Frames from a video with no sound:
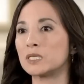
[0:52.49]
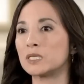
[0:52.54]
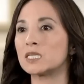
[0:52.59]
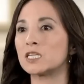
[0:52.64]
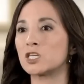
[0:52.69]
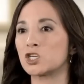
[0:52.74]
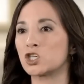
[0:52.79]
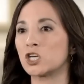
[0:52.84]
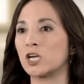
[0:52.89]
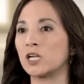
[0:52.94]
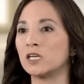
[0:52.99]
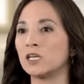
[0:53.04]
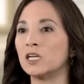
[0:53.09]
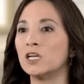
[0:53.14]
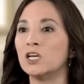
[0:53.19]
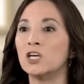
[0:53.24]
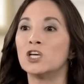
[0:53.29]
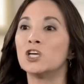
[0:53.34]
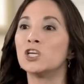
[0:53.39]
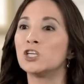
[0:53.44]
petition,
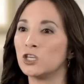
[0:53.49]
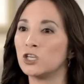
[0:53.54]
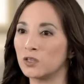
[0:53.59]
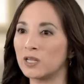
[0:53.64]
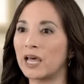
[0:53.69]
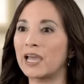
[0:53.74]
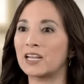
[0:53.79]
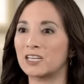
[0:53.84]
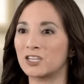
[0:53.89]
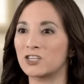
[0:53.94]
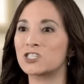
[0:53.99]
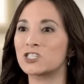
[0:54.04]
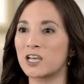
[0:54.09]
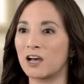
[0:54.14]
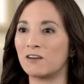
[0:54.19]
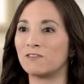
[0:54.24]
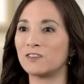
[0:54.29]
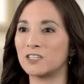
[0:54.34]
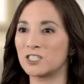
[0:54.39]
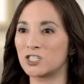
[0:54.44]
you land
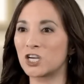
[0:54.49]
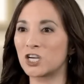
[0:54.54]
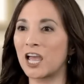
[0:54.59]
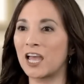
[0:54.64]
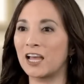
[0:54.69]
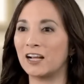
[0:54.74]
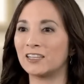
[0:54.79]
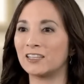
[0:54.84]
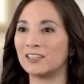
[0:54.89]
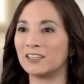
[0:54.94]
yourself in jail.